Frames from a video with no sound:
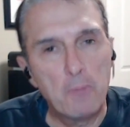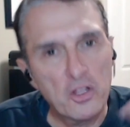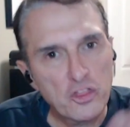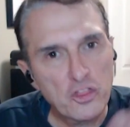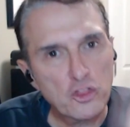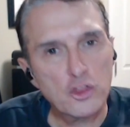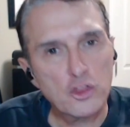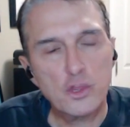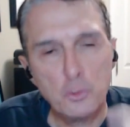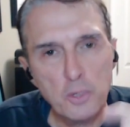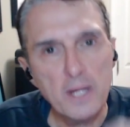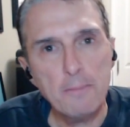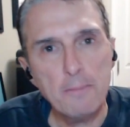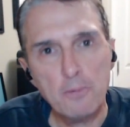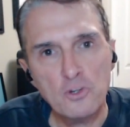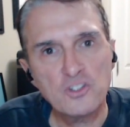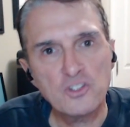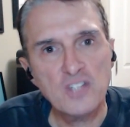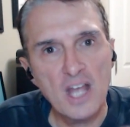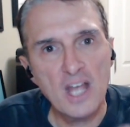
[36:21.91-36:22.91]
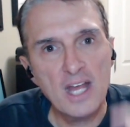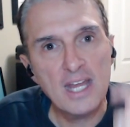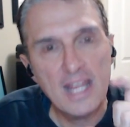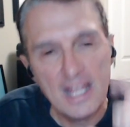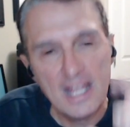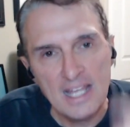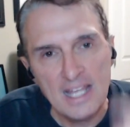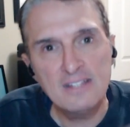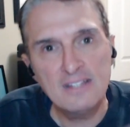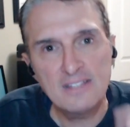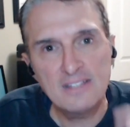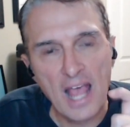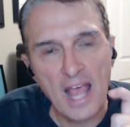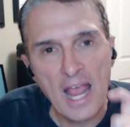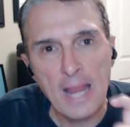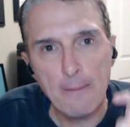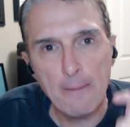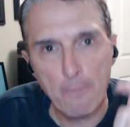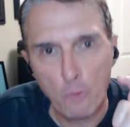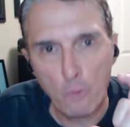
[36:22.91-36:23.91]
but 3% is
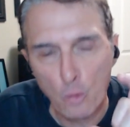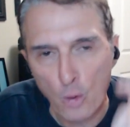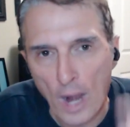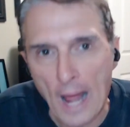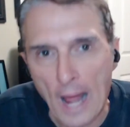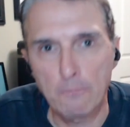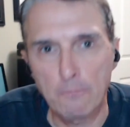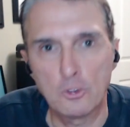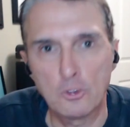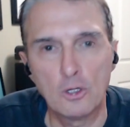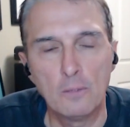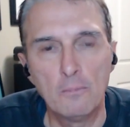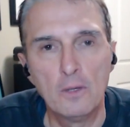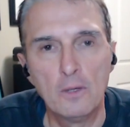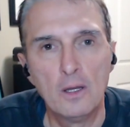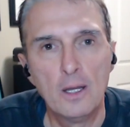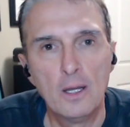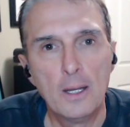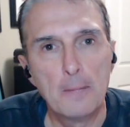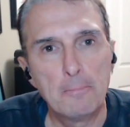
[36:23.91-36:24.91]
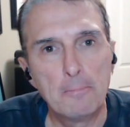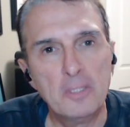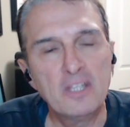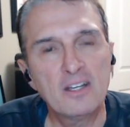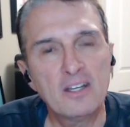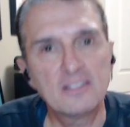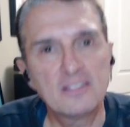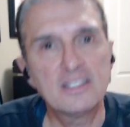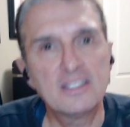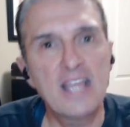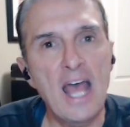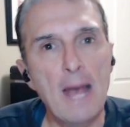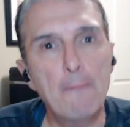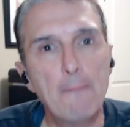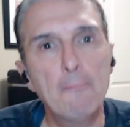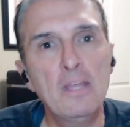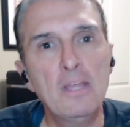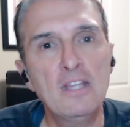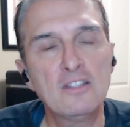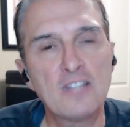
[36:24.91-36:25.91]
a problem because
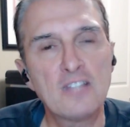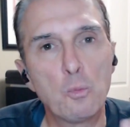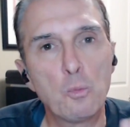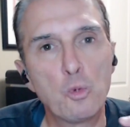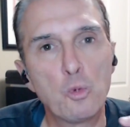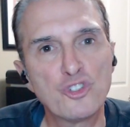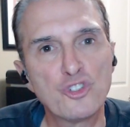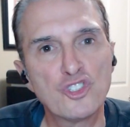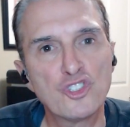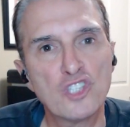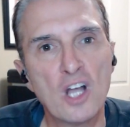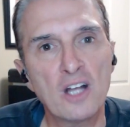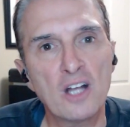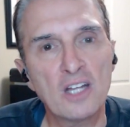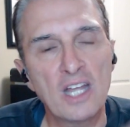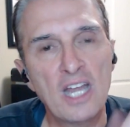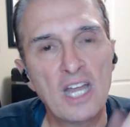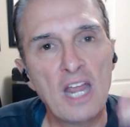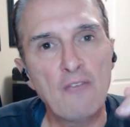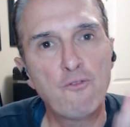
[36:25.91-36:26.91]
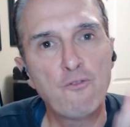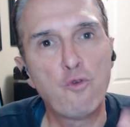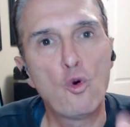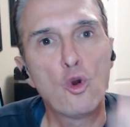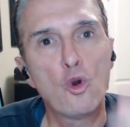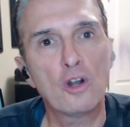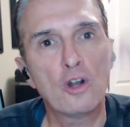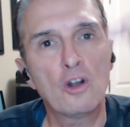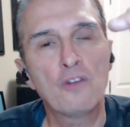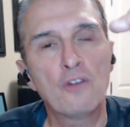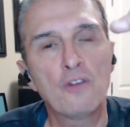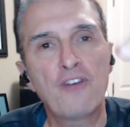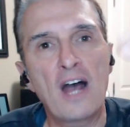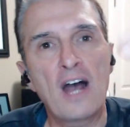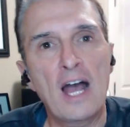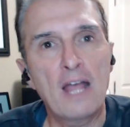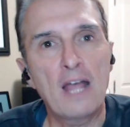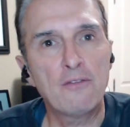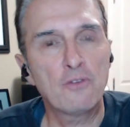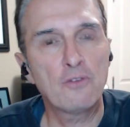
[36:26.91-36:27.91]
that means that we're stuck in a 4 or
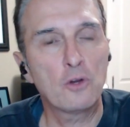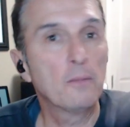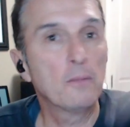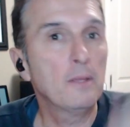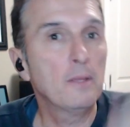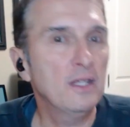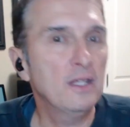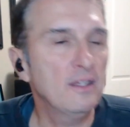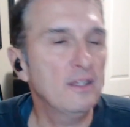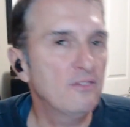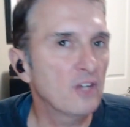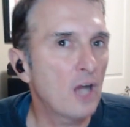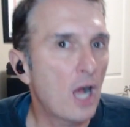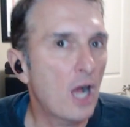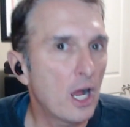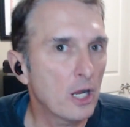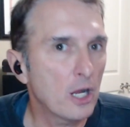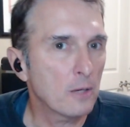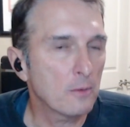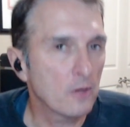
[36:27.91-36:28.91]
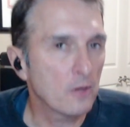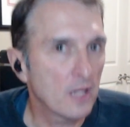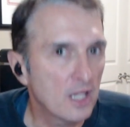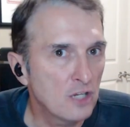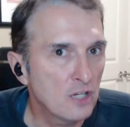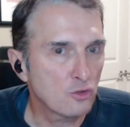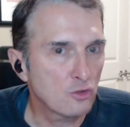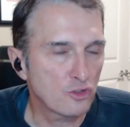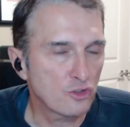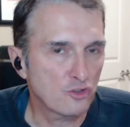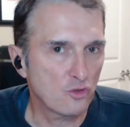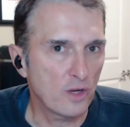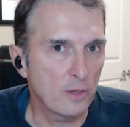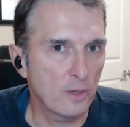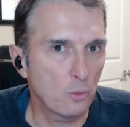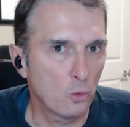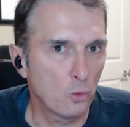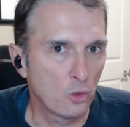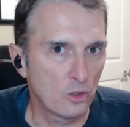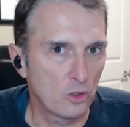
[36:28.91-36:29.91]
5 or maybe even higher interest
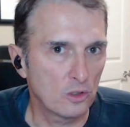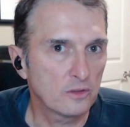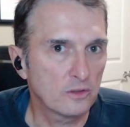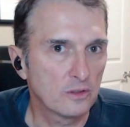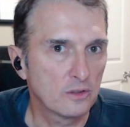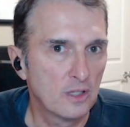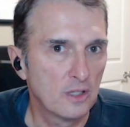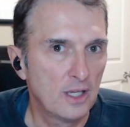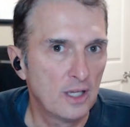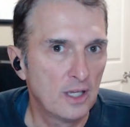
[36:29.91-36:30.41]
rate world.